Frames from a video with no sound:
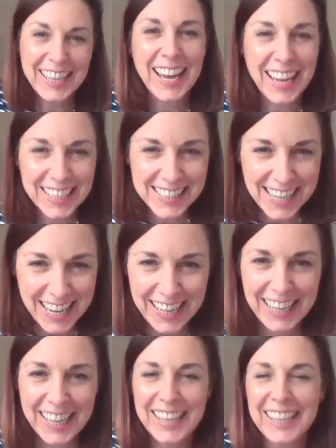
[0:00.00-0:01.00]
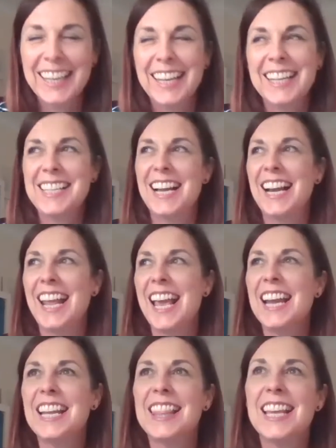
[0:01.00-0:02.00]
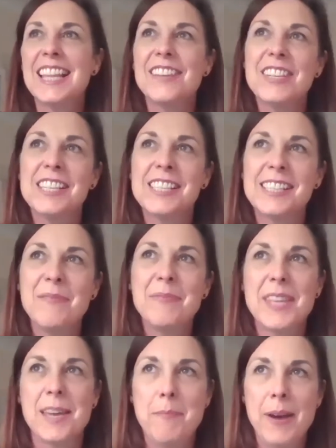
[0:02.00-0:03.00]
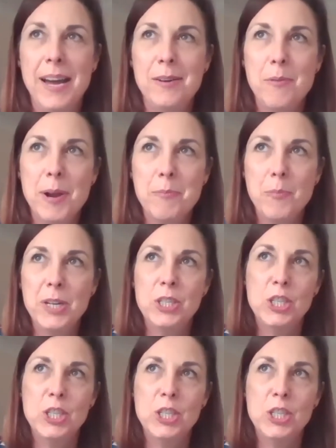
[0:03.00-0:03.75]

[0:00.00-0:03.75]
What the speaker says: exactly. And I think there is something about when we're